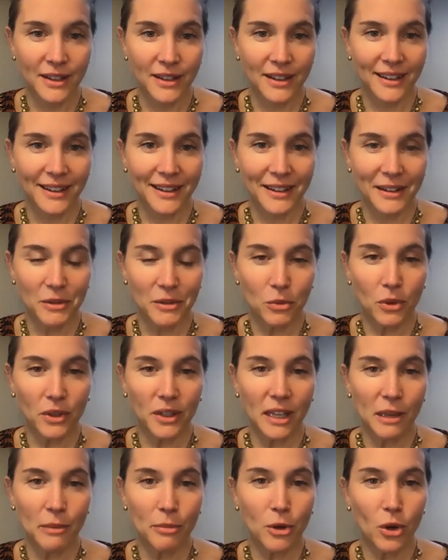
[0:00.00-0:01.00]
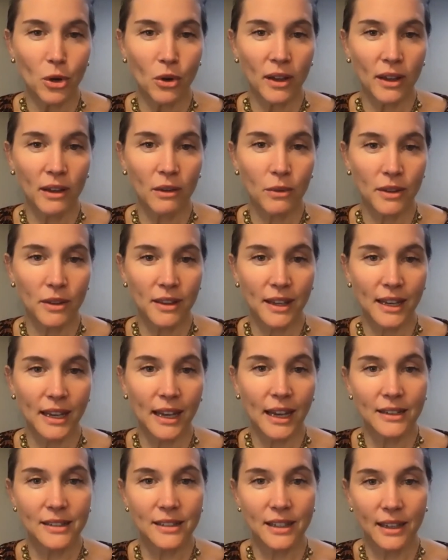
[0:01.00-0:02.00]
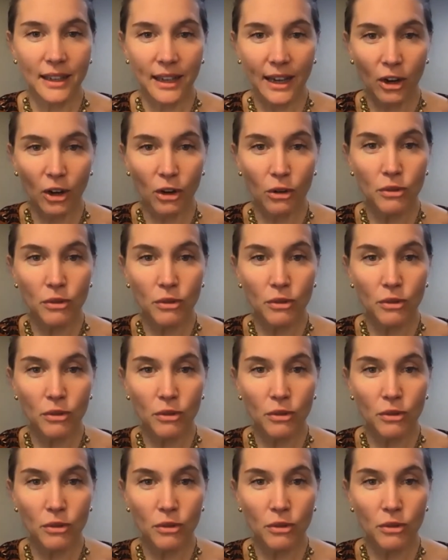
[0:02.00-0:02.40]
Uh, we'll keep going with connecting our